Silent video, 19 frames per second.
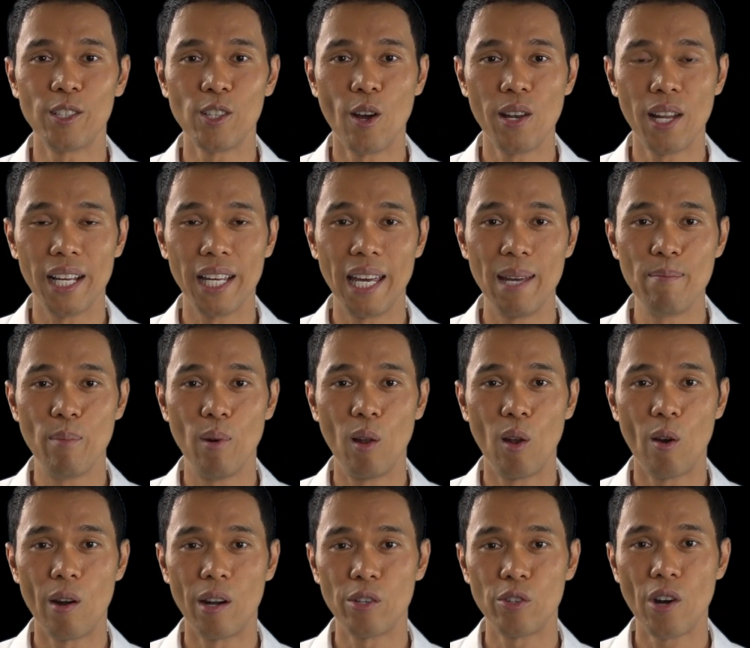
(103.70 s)
it's on a gimbal
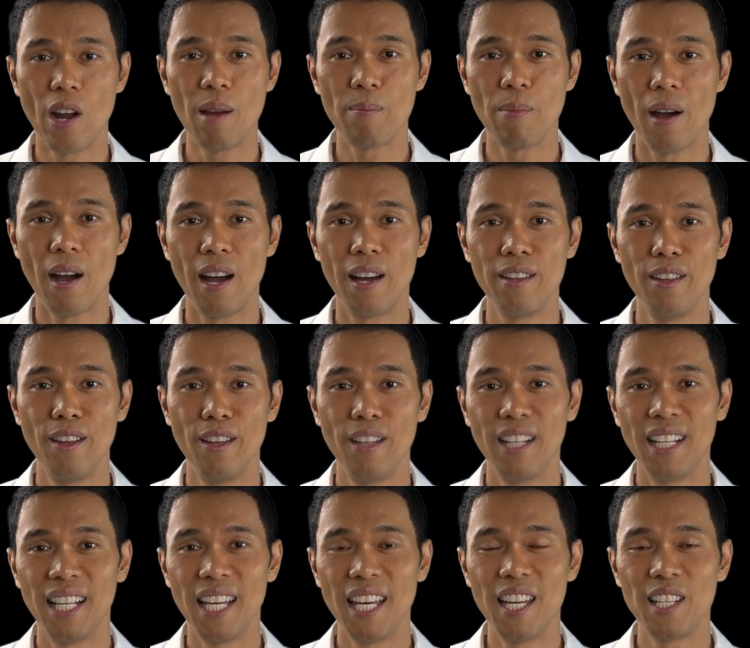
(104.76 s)
or a tripod,
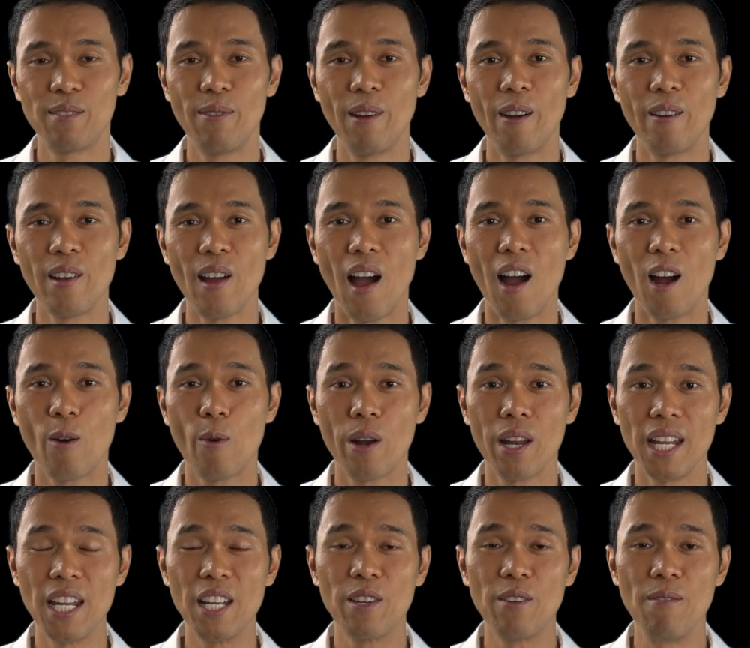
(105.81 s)
it's very awkward
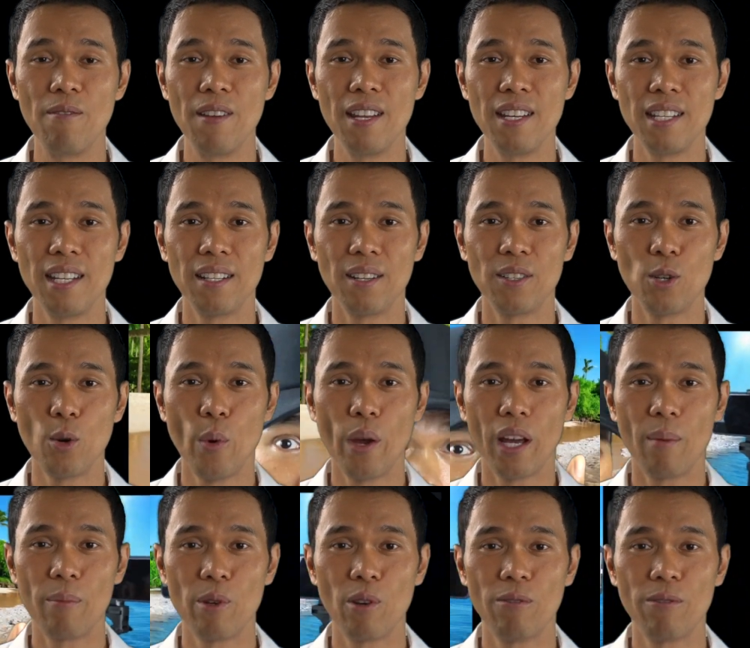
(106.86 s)
and inconvenient to
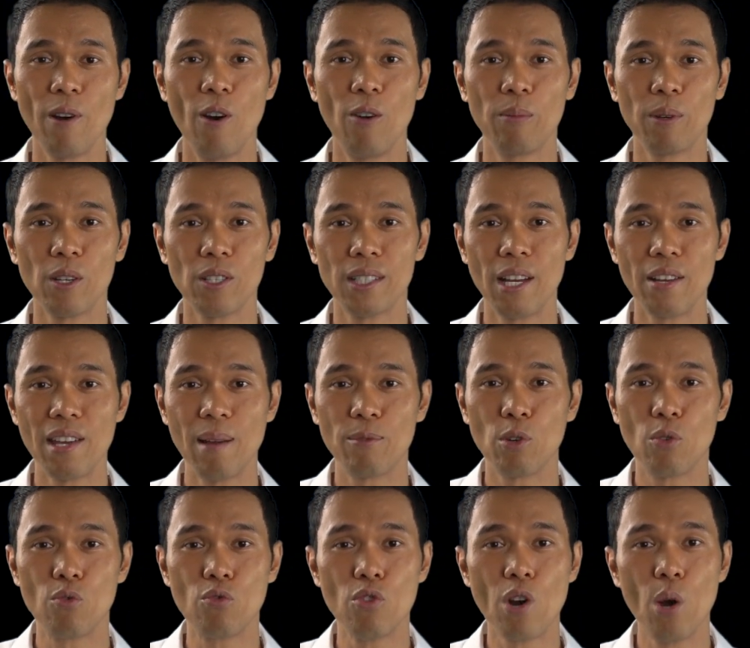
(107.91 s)
wake up your phone because now you have
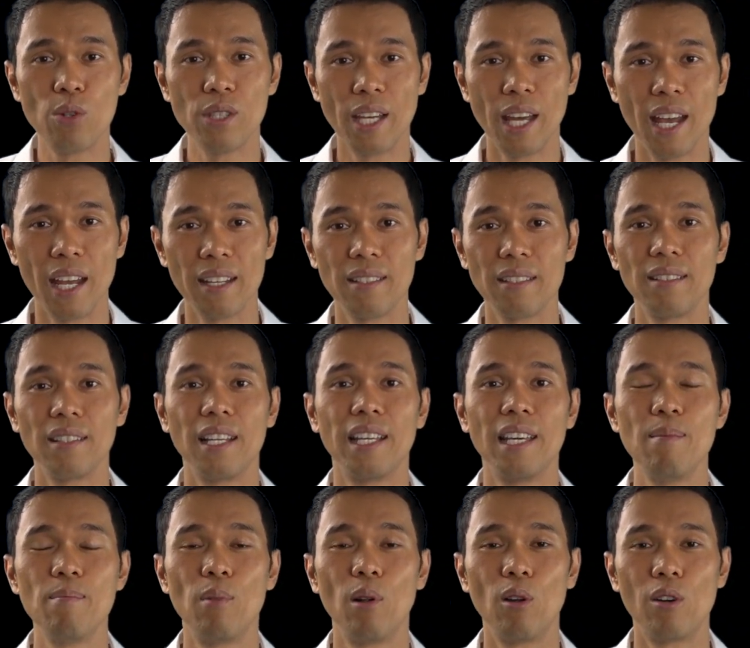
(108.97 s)
to rotate the
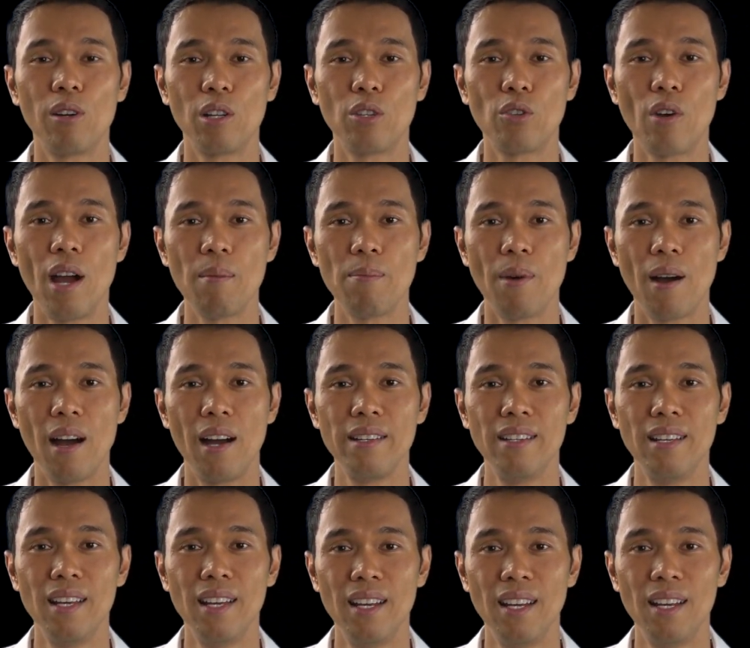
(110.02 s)
gimbal or the
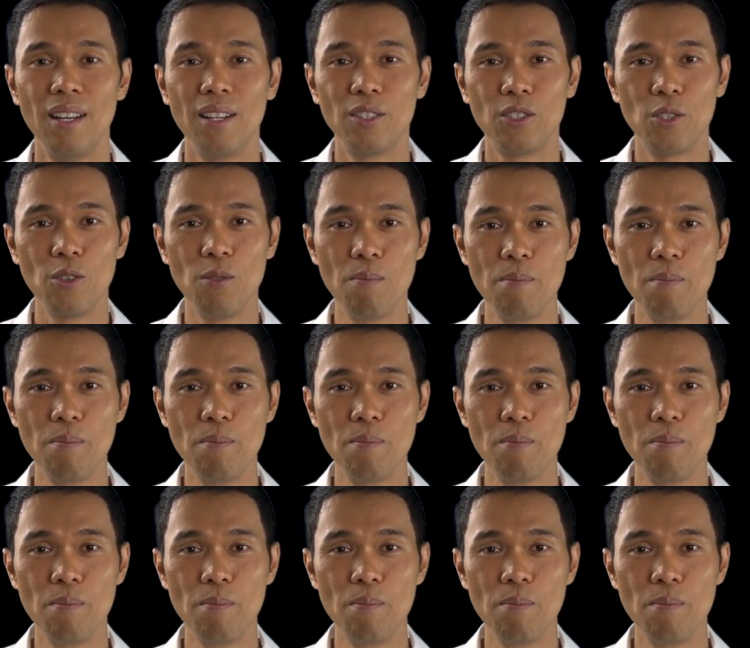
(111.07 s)
tripod to